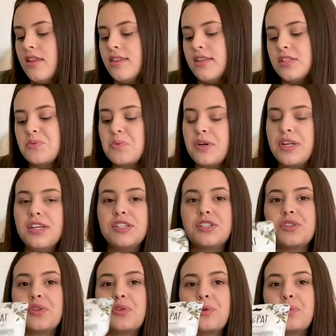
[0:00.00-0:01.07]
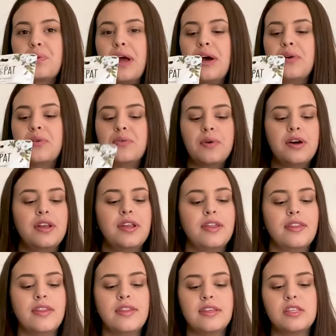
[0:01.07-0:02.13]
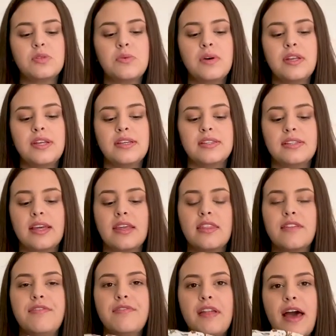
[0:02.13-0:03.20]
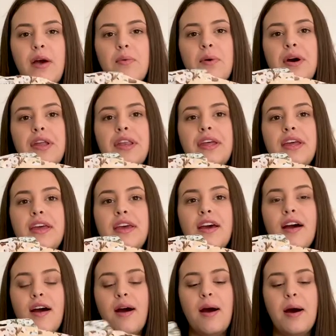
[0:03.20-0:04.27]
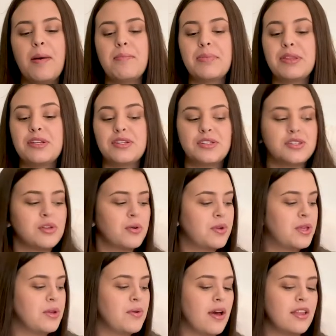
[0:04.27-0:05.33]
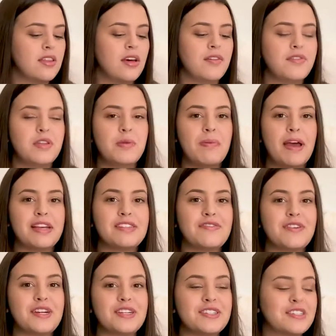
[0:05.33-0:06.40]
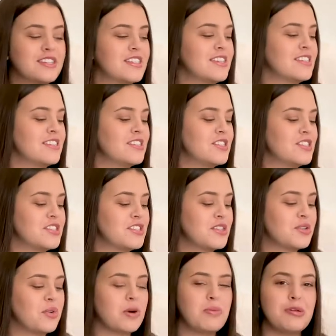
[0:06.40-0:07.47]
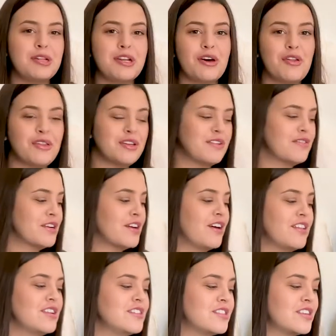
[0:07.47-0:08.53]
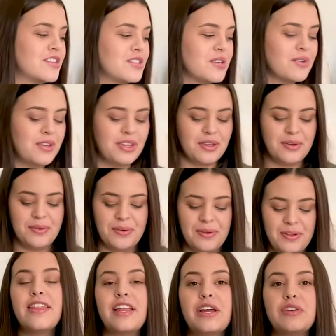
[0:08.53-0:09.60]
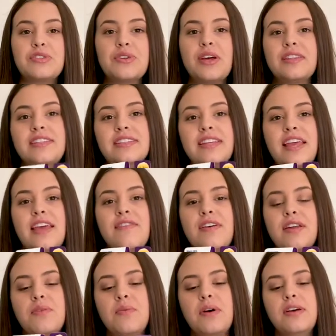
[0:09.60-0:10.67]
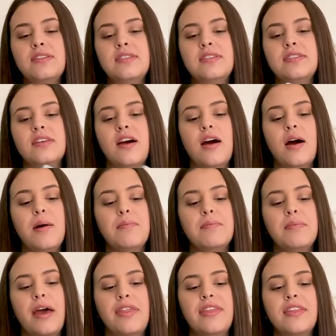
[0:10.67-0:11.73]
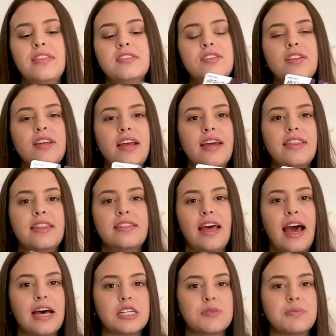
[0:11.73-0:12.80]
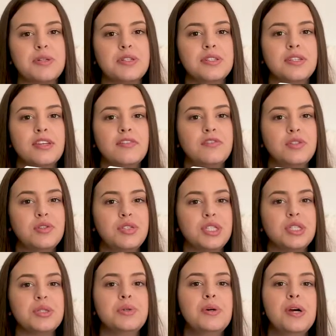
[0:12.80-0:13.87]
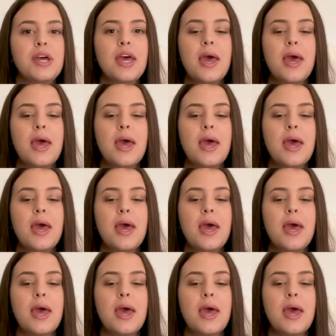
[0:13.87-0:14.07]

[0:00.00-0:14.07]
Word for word: this one is the round one, and then this one is like the flat one. Um, but they're so cute. I love their pacifiers because they're just adorable and all the different colors are so cute. And then I also got these Avent ones. Um, I think these are the kind that the hospital gives you too,